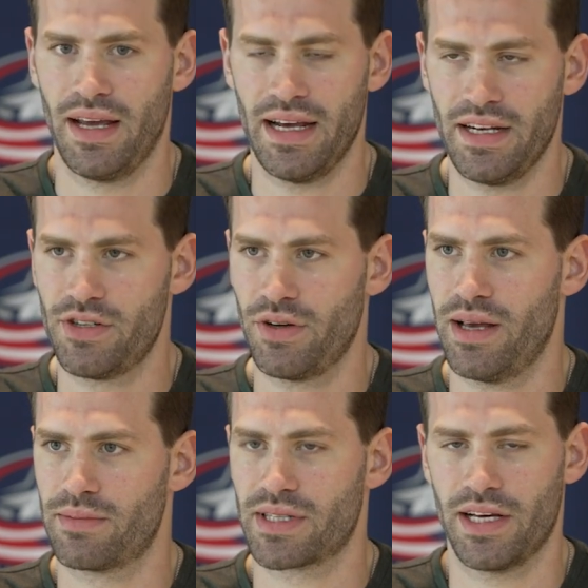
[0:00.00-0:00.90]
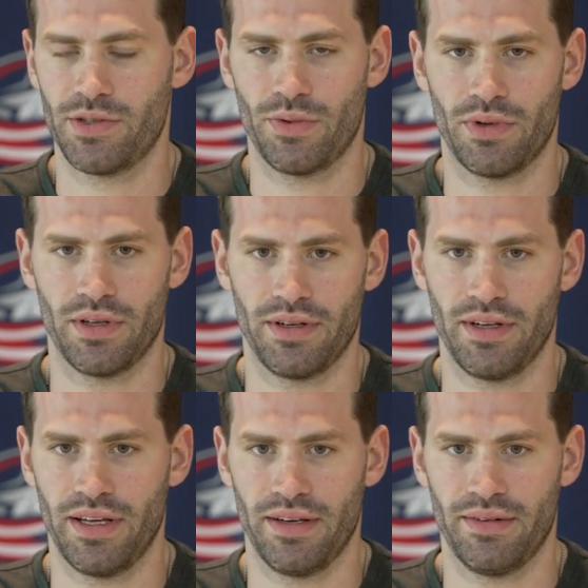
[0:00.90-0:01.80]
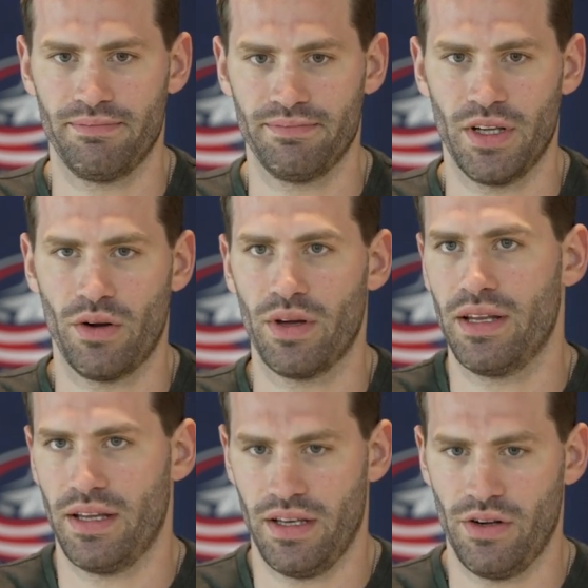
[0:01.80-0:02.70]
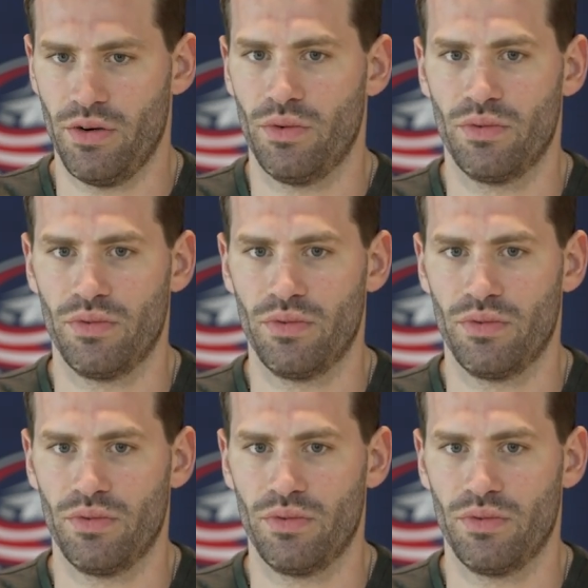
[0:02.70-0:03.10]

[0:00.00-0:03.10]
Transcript: 82-game schedule, and you know, he knew,